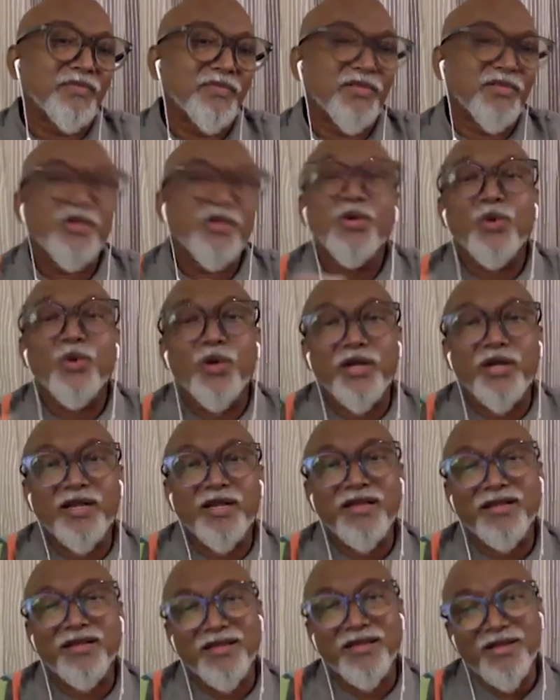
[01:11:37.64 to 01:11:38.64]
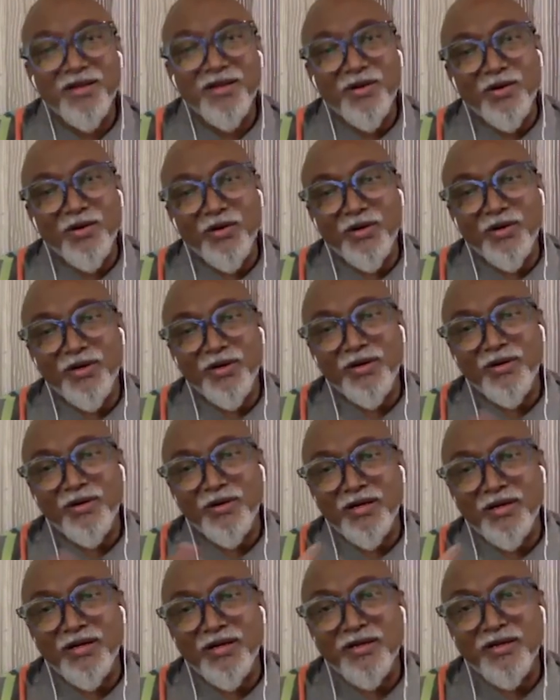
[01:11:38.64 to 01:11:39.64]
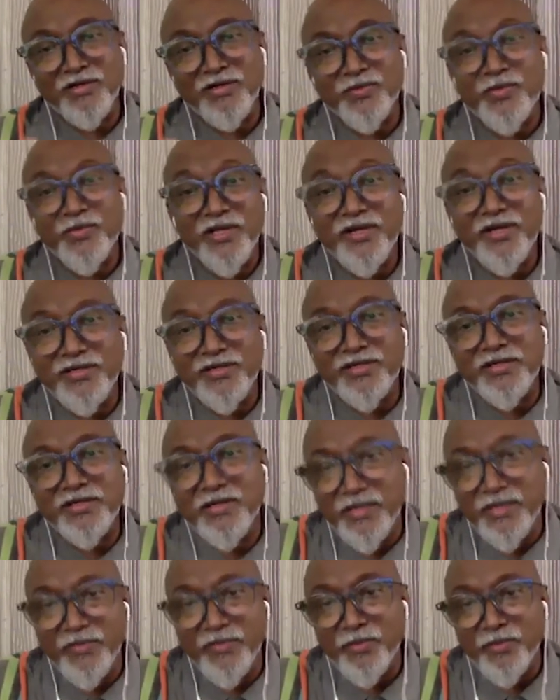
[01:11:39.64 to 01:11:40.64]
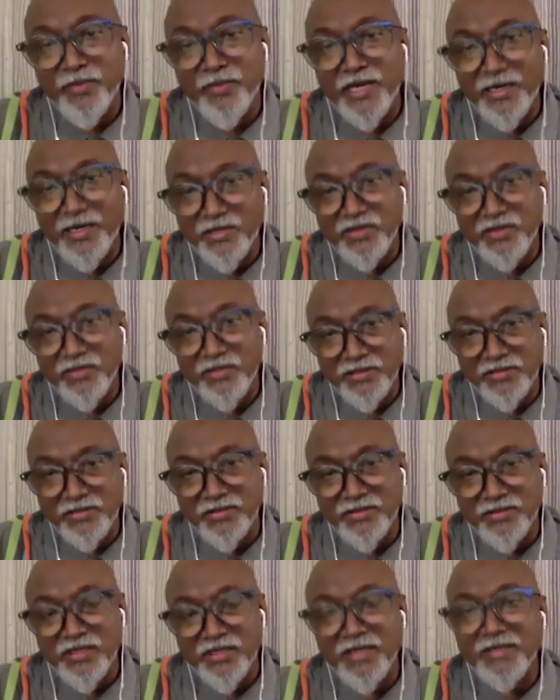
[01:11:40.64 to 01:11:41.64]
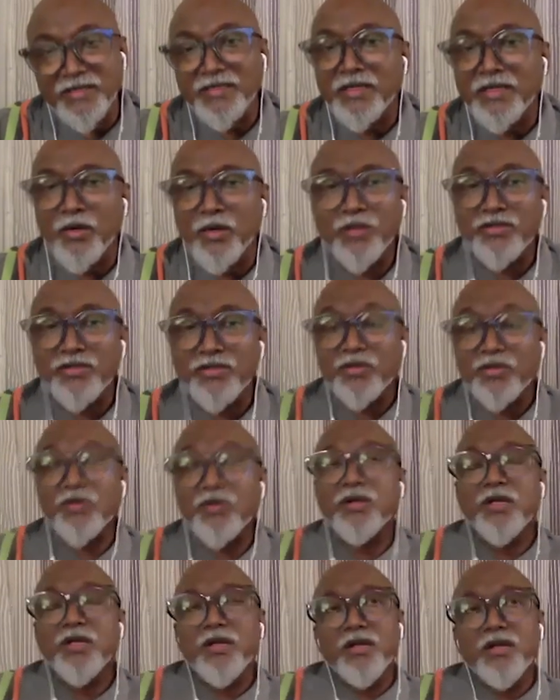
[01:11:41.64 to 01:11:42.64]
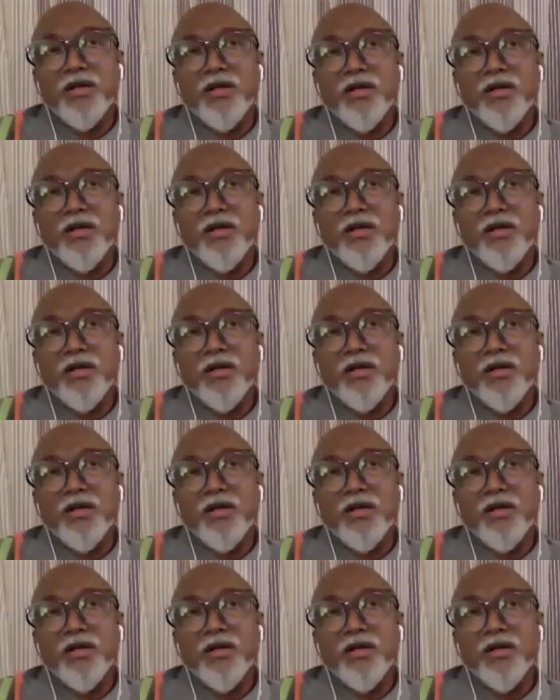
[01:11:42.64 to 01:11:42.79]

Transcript: curing or in you know, a kind of spirit given back to the society. Also, uh,